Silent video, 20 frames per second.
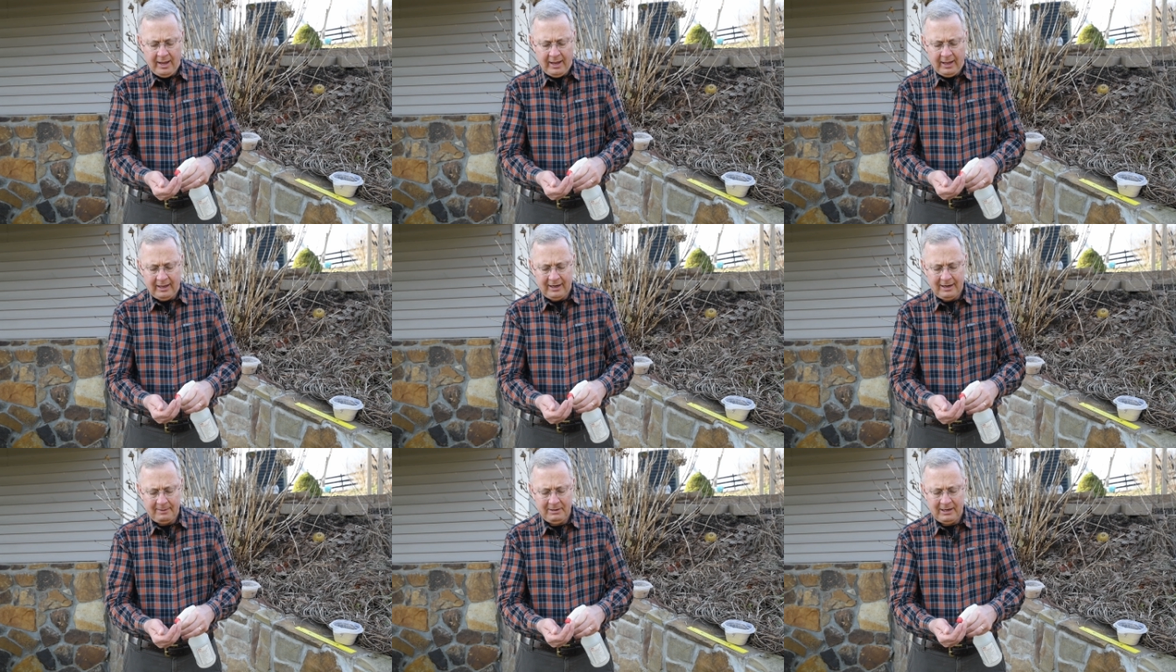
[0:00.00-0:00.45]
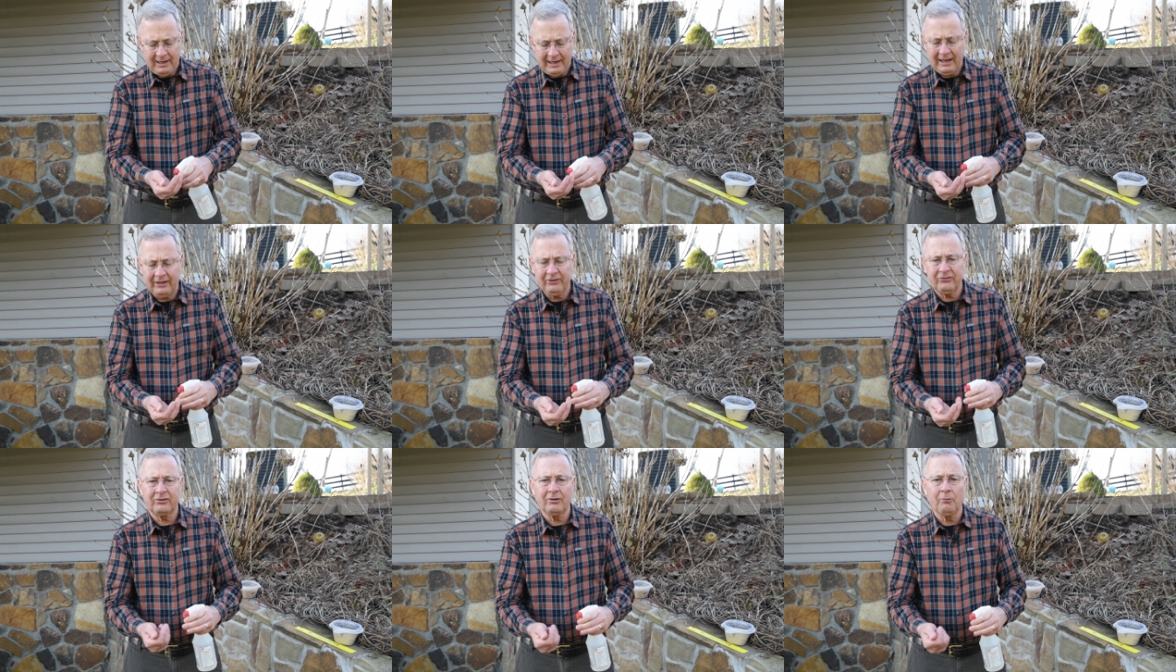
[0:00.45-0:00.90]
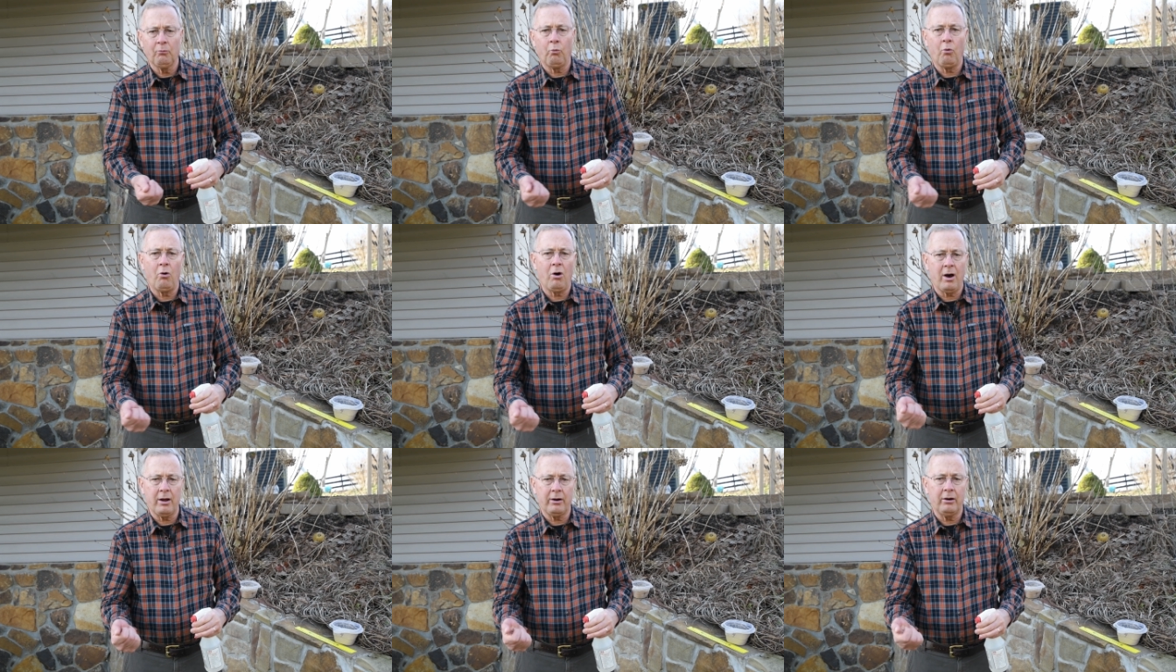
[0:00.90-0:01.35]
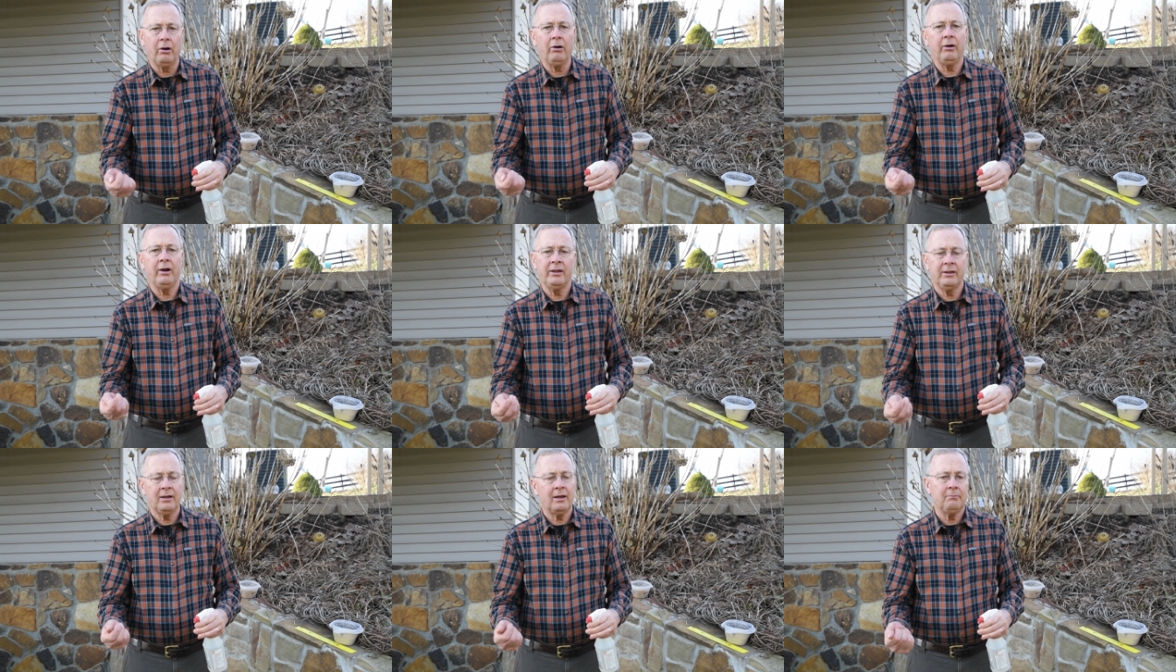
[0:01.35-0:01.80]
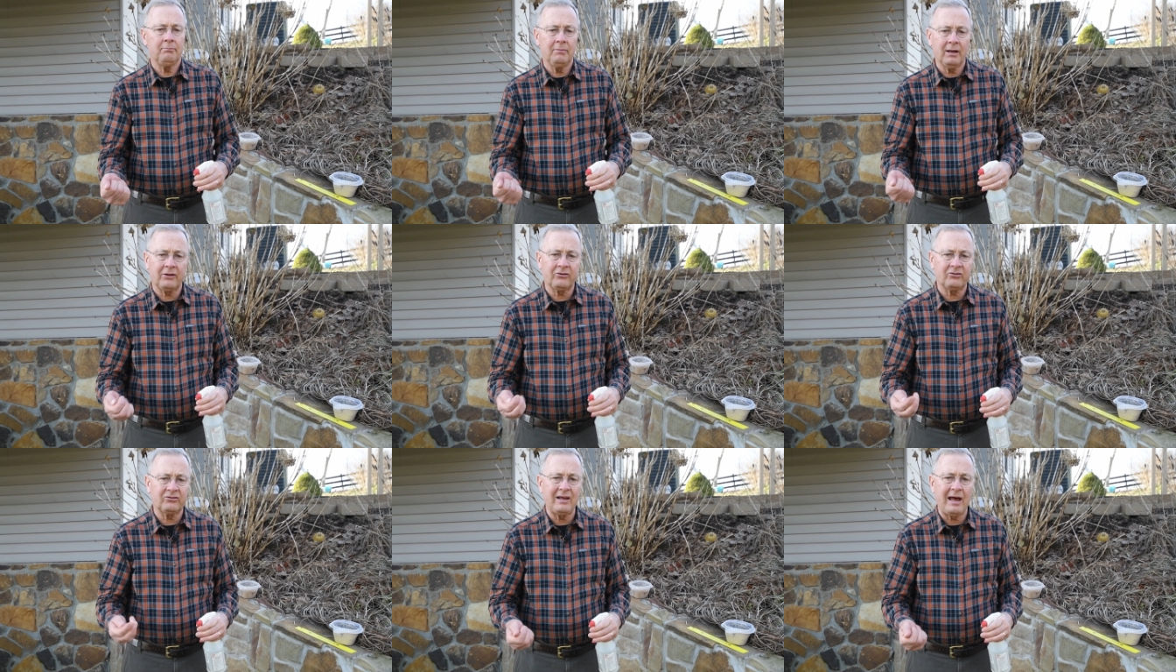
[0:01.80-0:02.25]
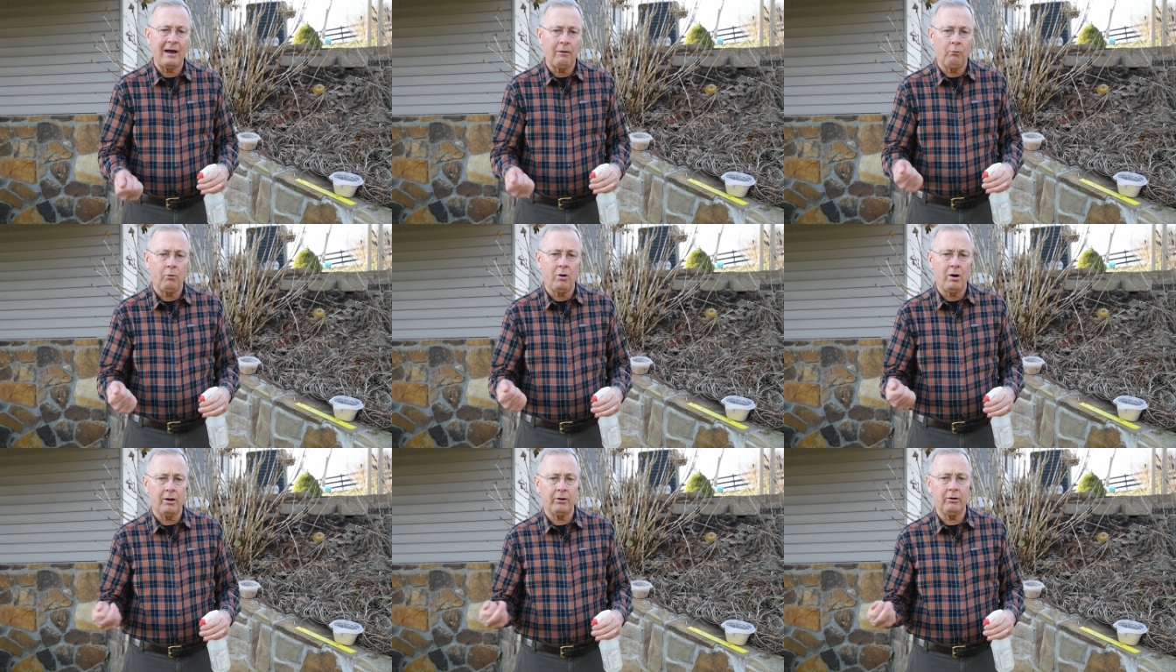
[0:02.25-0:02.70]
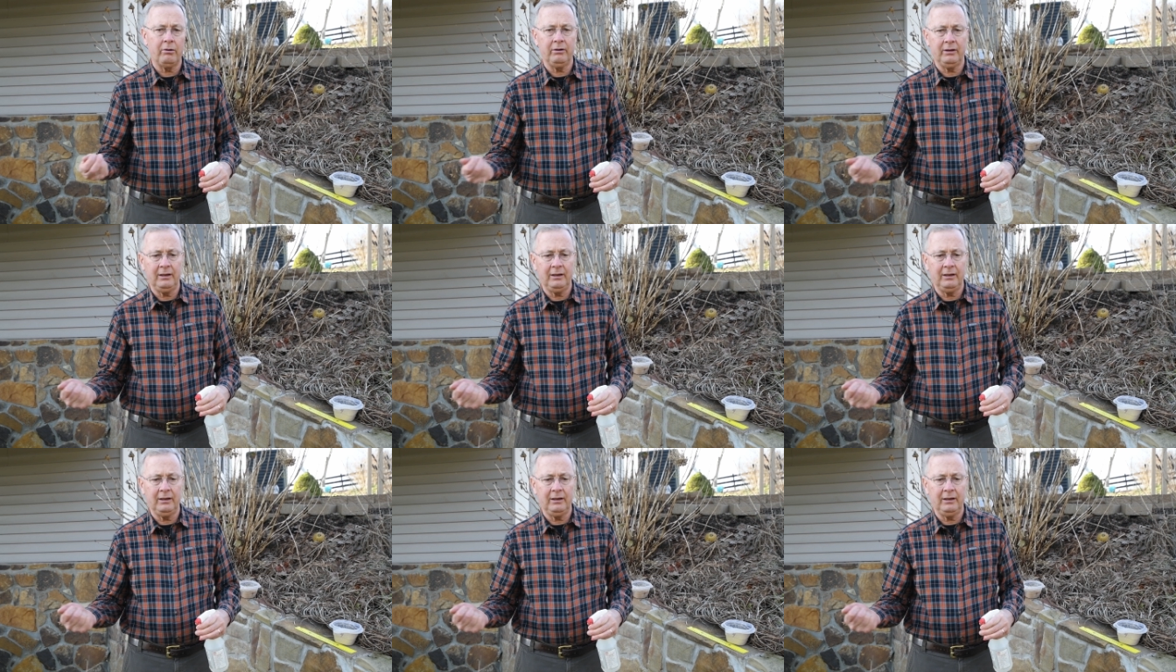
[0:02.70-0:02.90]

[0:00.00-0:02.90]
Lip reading: And I'm going to add some water and then mix that water